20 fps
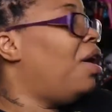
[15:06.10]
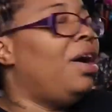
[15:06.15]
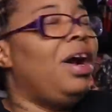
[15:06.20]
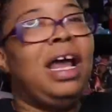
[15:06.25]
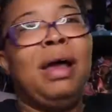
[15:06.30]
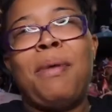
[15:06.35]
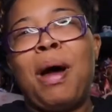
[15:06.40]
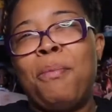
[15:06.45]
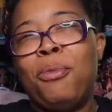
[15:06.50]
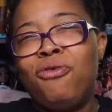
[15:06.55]

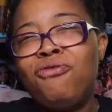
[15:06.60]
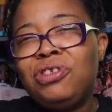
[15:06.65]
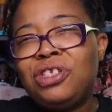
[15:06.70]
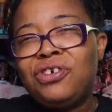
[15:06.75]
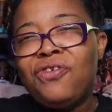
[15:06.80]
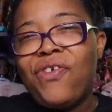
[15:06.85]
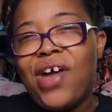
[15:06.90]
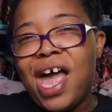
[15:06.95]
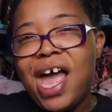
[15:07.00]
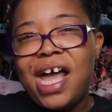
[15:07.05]
am I moving
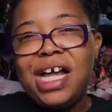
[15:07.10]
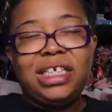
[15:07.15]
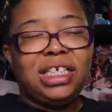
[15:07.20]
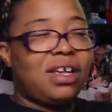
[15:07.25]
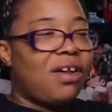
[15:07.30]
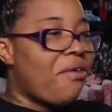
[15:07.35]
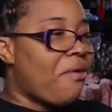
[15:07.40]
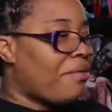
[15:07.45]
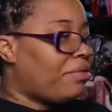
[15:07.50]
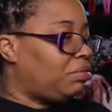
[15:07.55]
too fast?
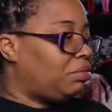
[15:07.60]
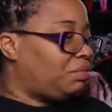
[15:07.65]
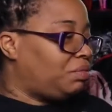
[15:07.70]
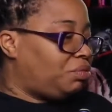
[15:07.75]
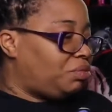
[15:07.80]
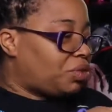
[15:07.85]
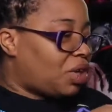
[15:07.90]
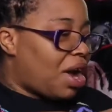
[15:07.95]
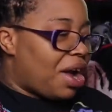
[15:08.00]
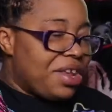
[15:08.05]

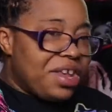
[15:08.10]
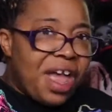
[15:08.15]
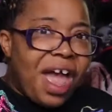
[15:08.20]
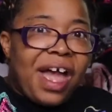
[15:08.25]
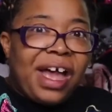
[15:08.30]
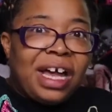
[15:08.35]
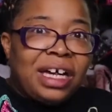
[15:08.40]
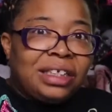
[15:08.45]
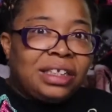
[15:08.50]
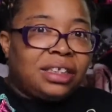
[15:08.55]

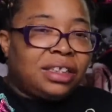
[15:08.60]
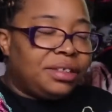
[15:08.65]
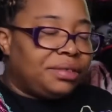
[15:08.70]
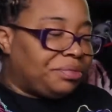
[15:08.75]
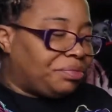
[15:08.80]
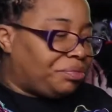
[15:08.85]
Yes.